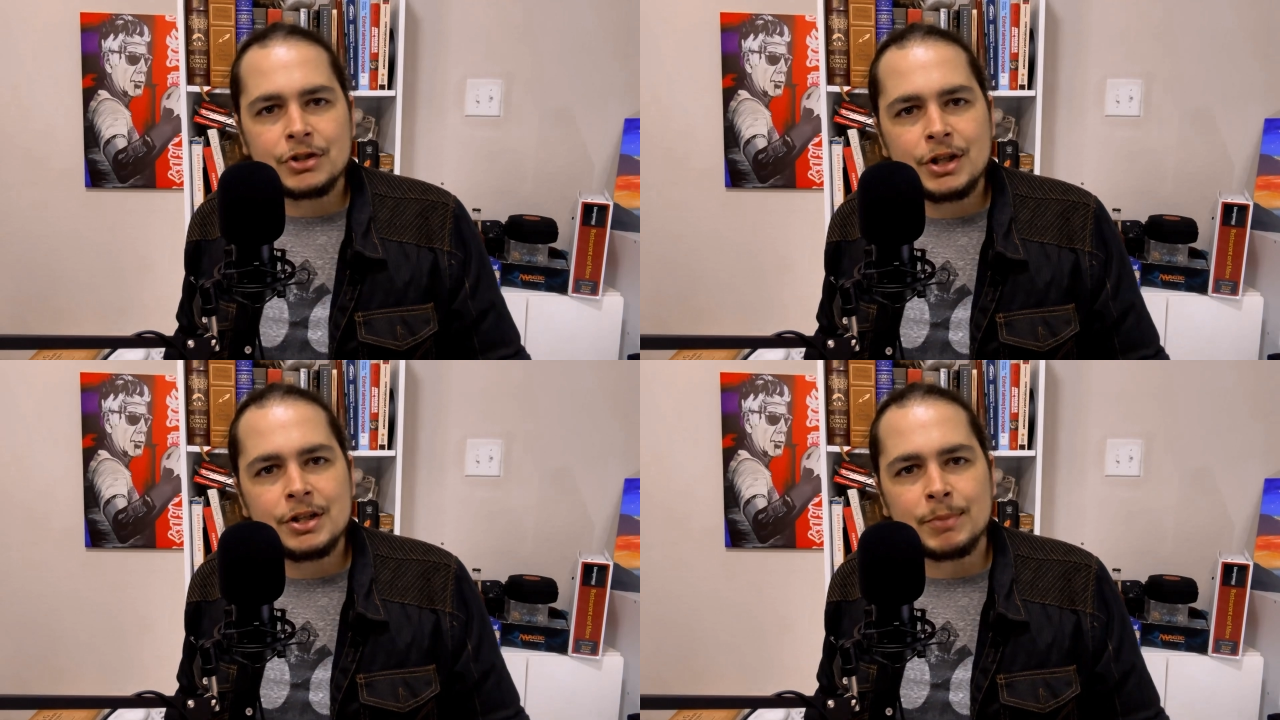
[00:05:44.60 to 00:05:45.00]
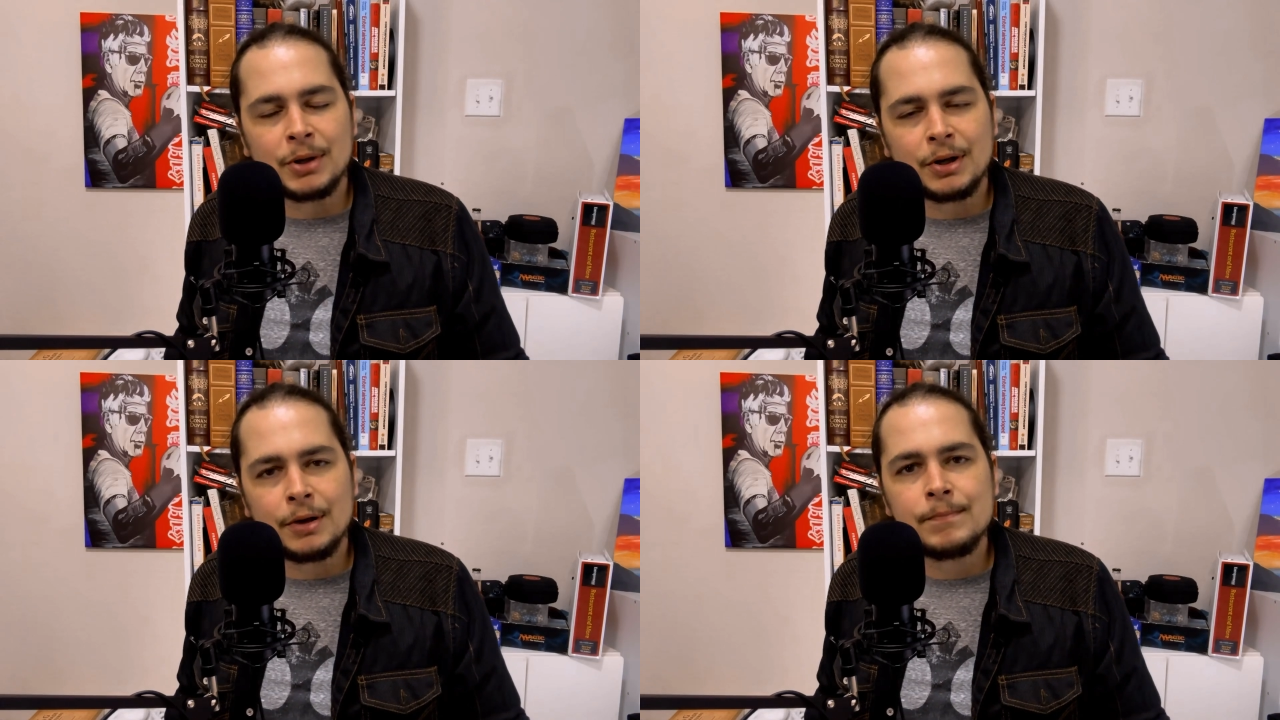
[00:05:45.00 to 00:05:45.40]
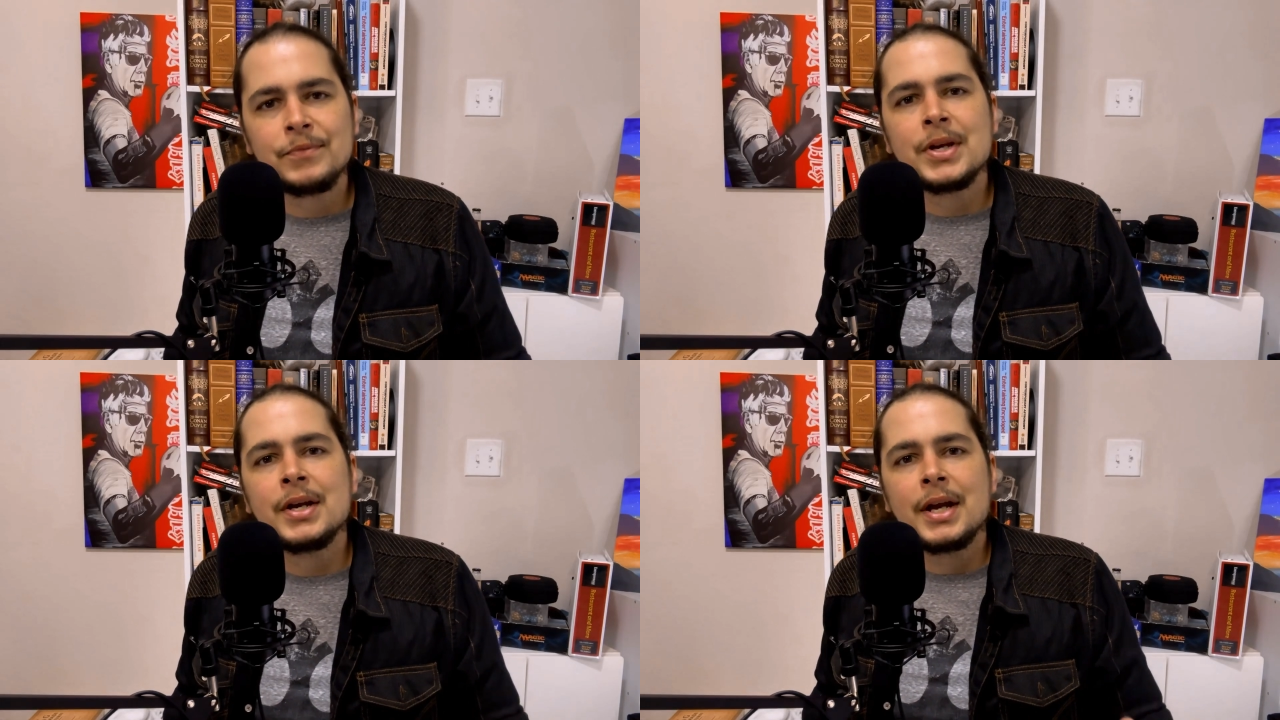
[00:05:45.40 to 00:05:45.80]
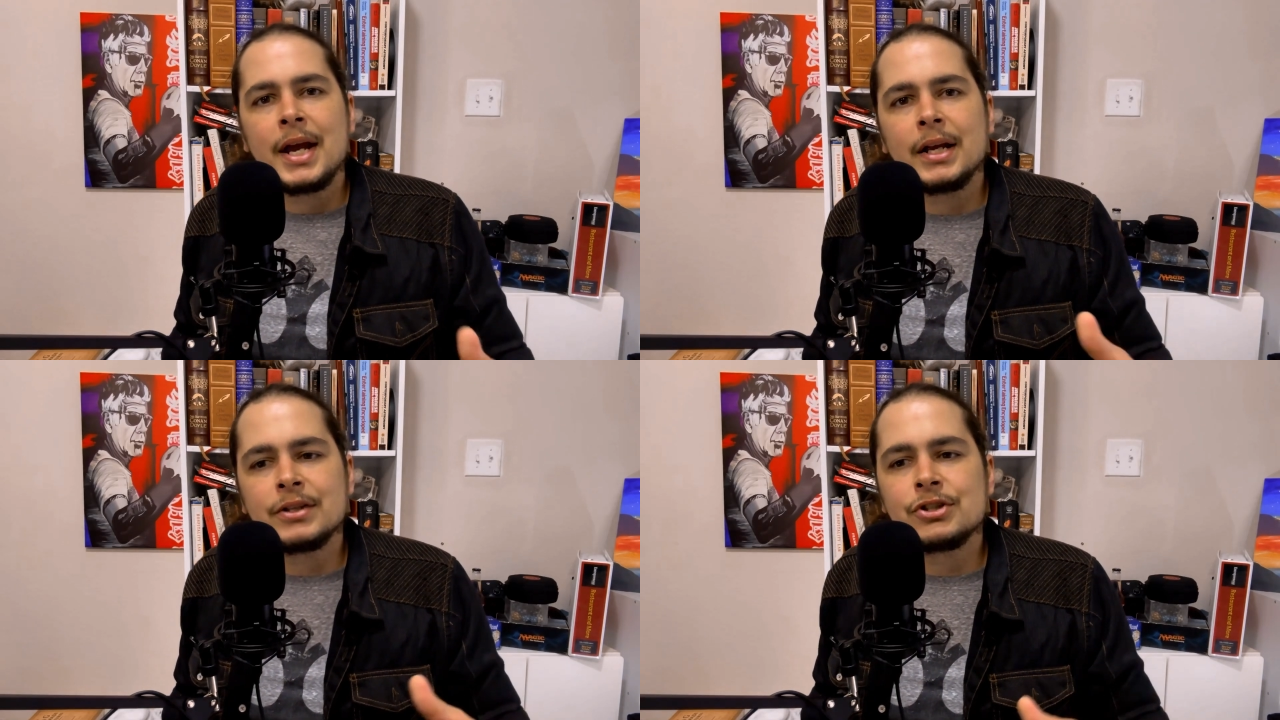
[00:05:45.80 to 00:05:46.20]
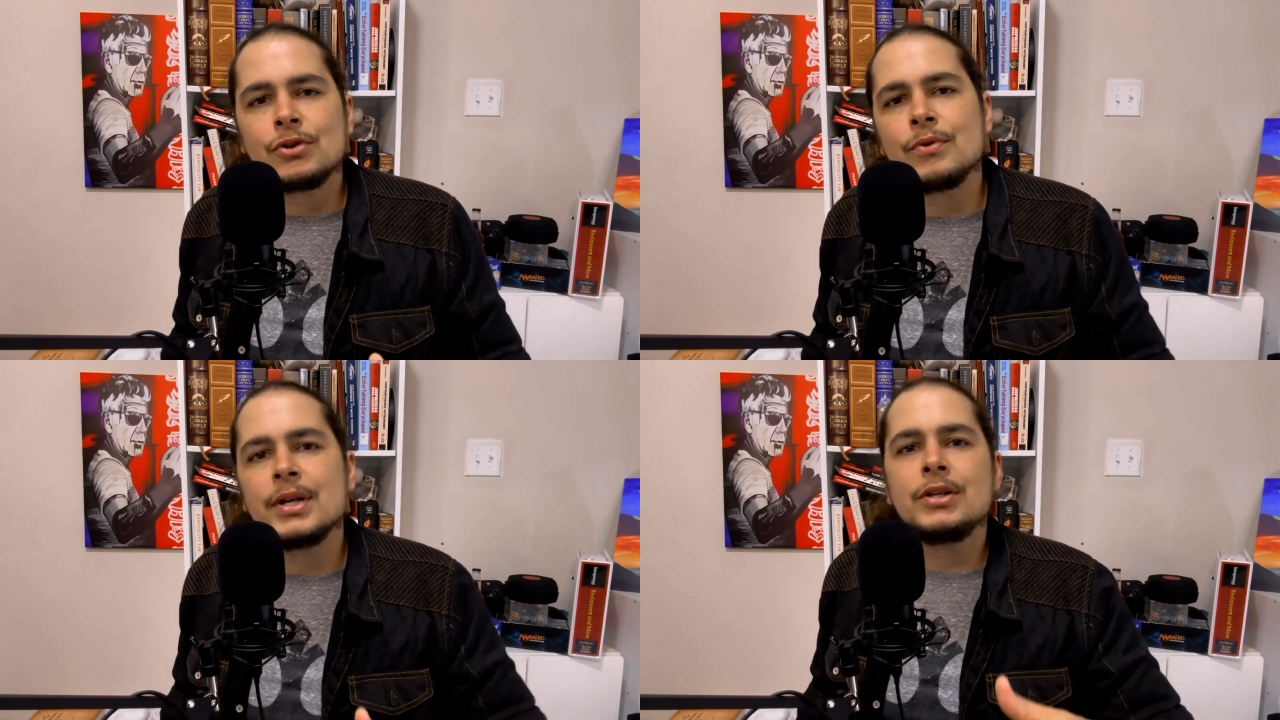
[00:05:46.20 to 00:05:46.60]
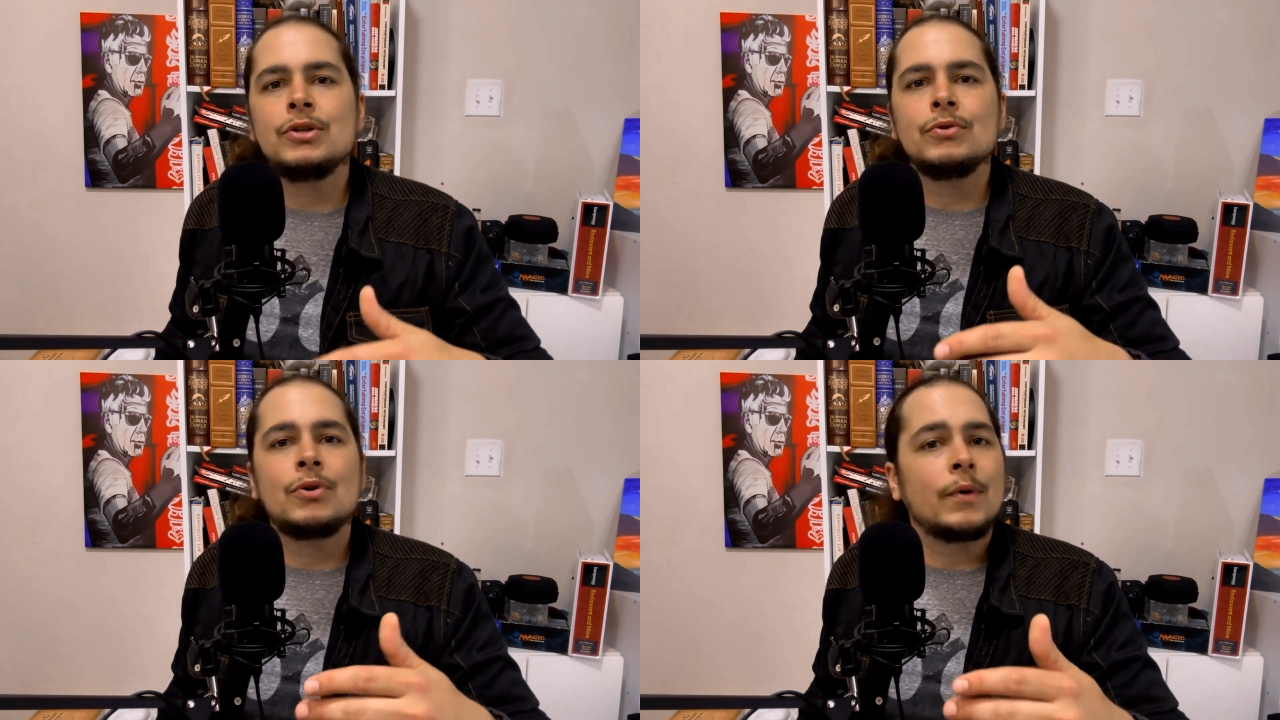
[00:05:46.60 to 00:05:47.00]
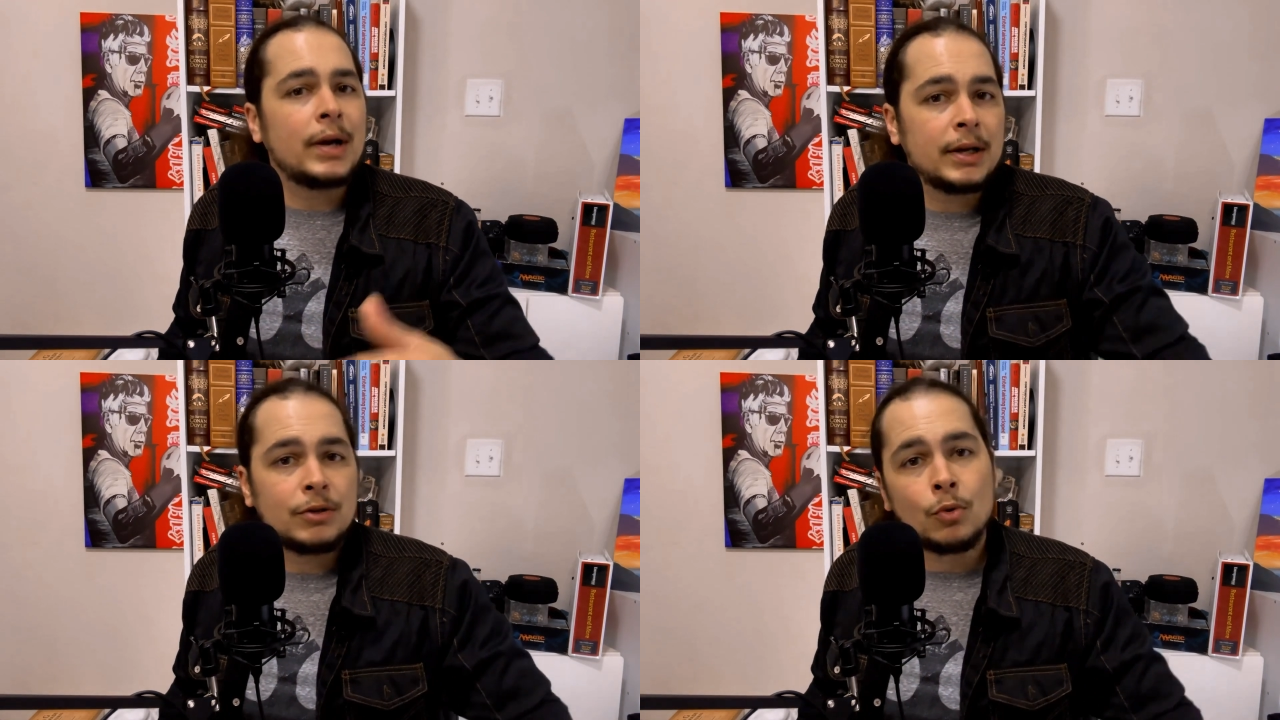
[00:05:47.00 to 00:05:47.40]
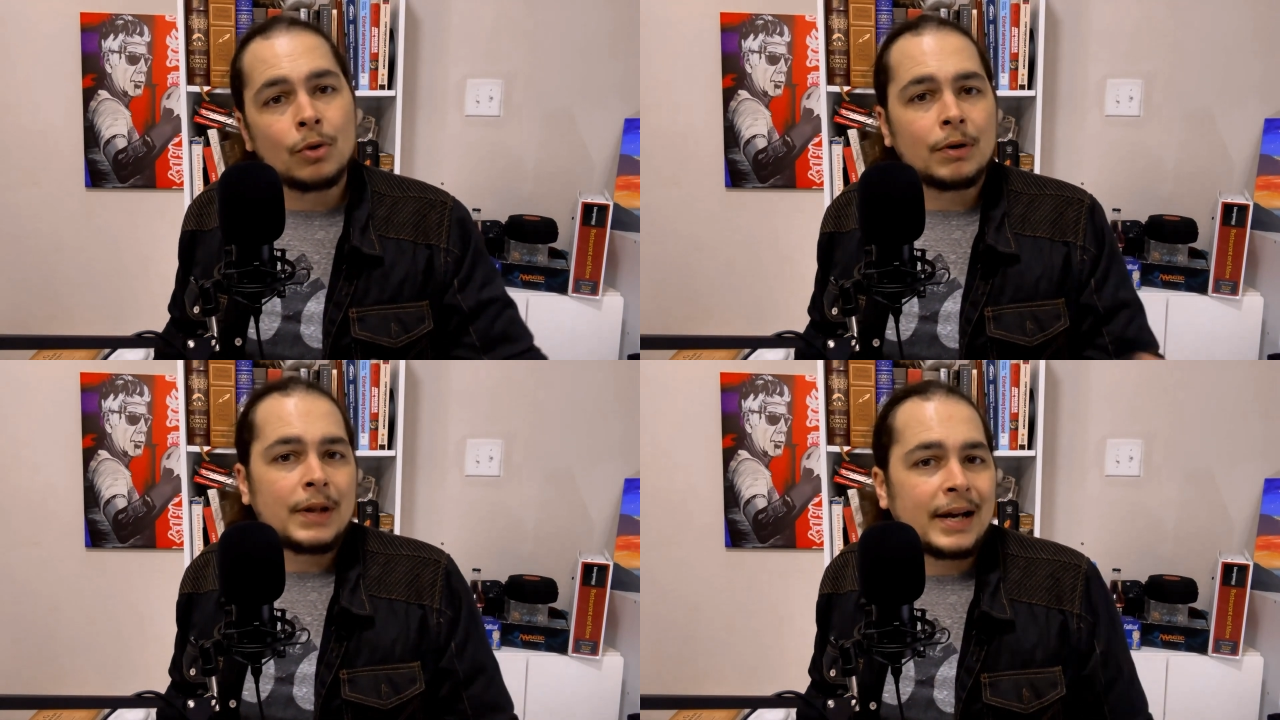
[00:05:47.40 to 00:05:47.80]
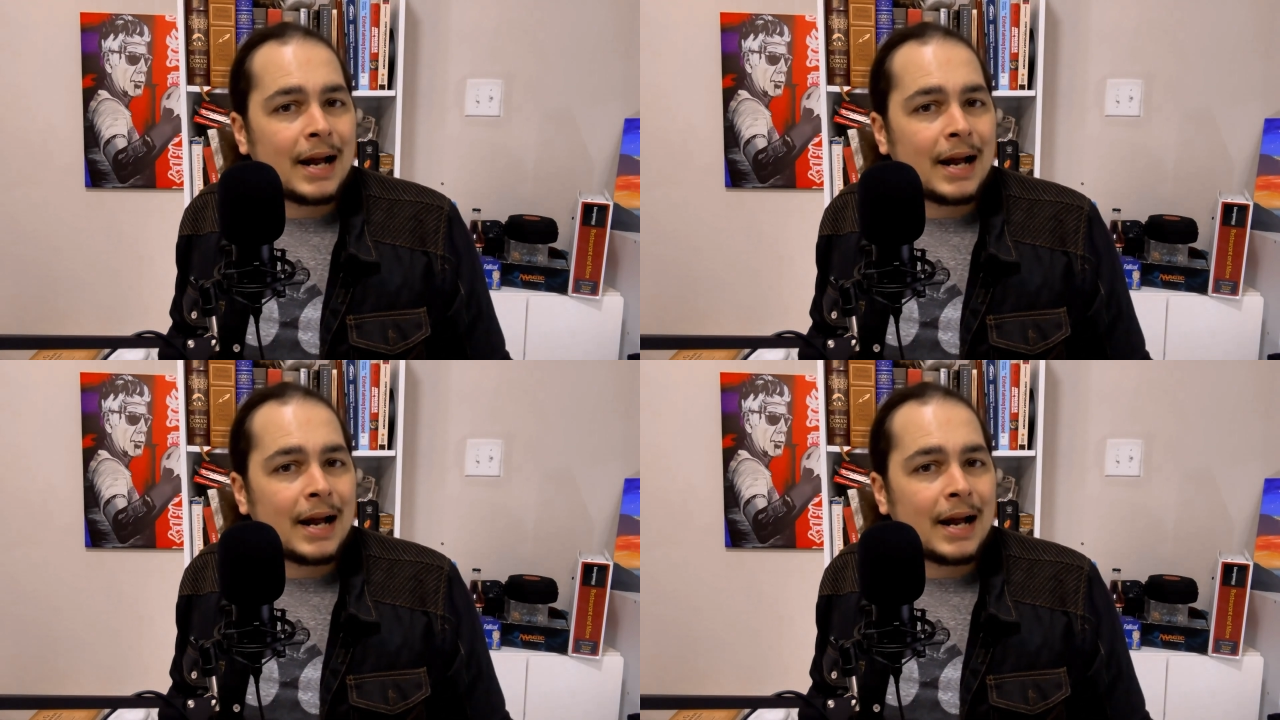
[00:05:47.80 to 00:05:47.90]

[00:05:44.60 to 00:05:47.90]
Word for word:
Speaker 1: cheeseburger. And so then you go ahead and order that